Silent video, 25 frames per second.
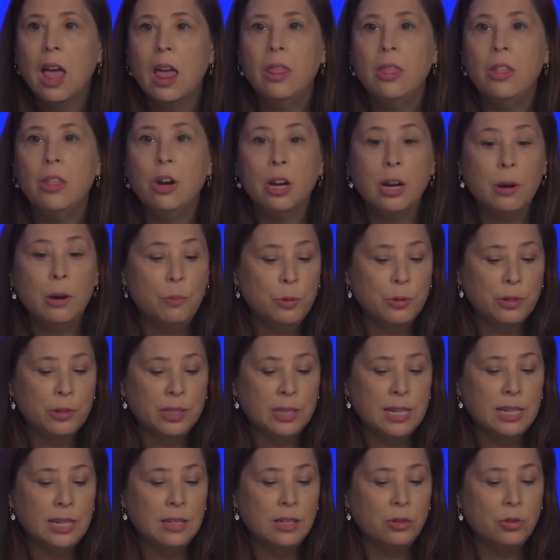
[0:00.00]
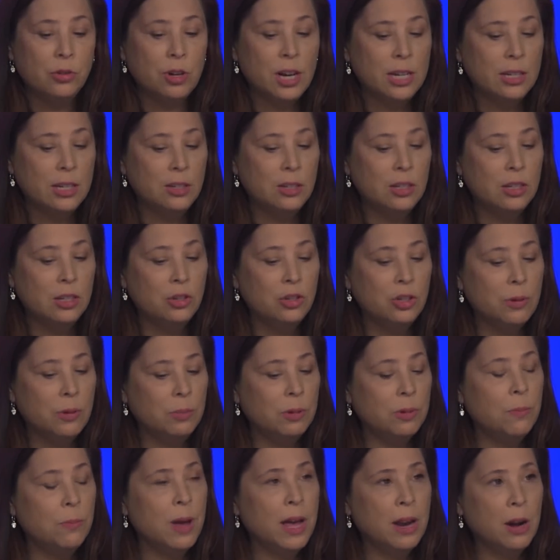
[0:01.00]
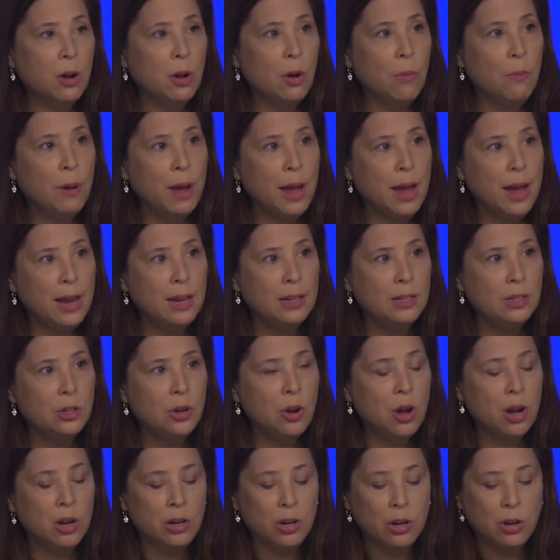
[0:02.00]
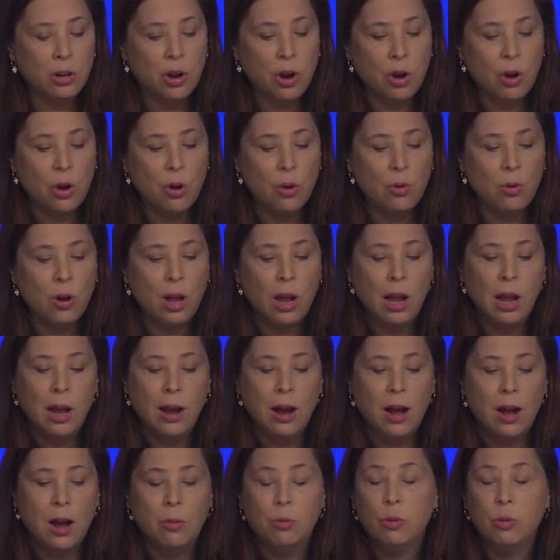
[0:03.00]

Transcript: they're going to proceed straight to the ship's medical bay to undergo uh,